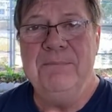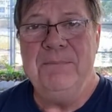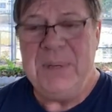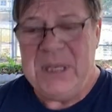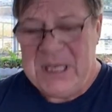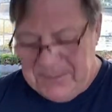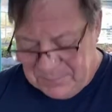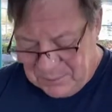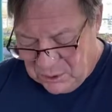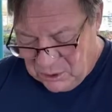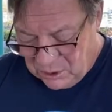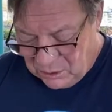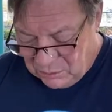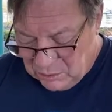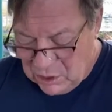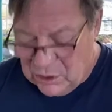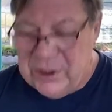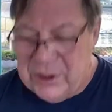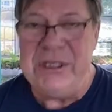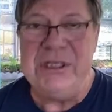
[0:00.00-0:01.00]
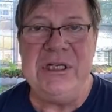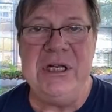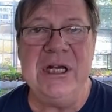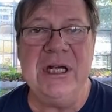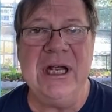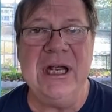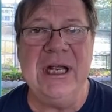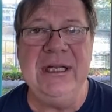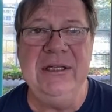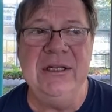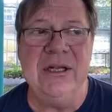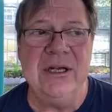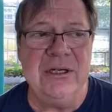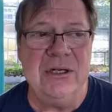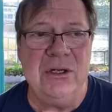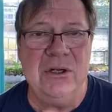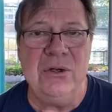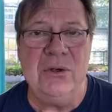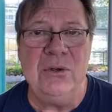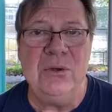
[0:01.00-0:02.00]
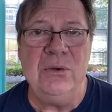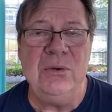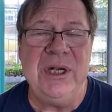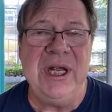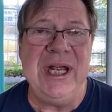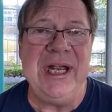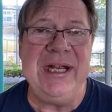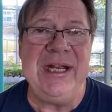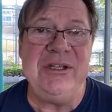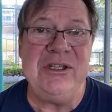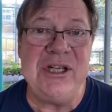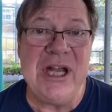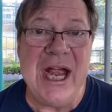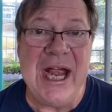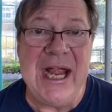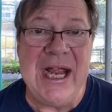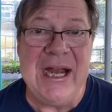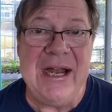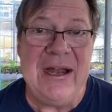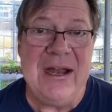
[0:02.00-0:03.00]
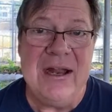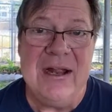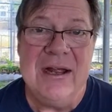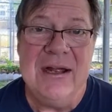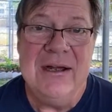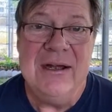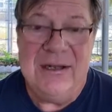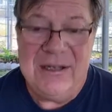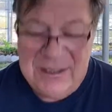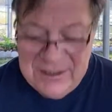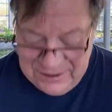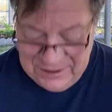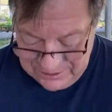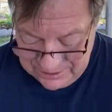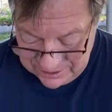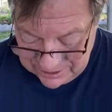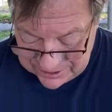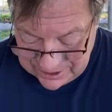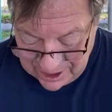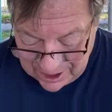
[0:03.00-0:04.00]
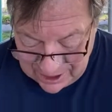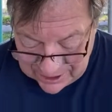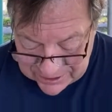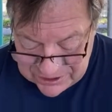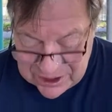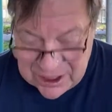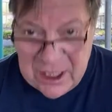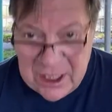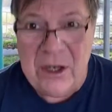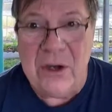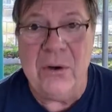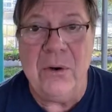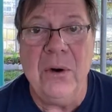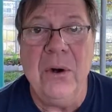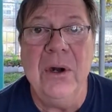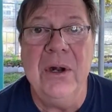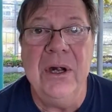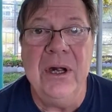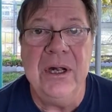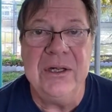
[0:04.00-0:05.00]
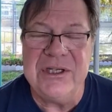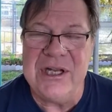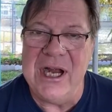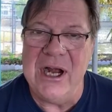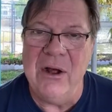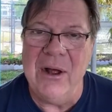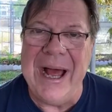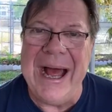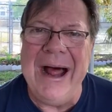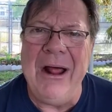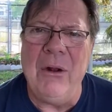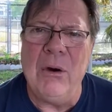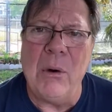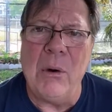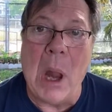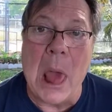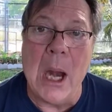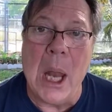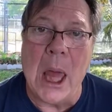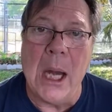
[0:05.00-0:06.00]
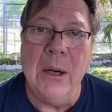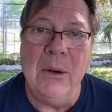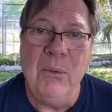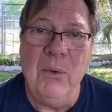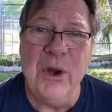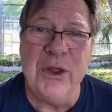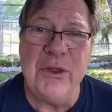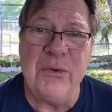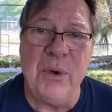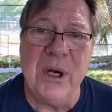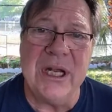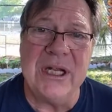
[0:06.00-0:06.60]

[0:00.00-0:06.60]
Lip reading: People are really digging the new keychain, the Cocktail Hour with Rick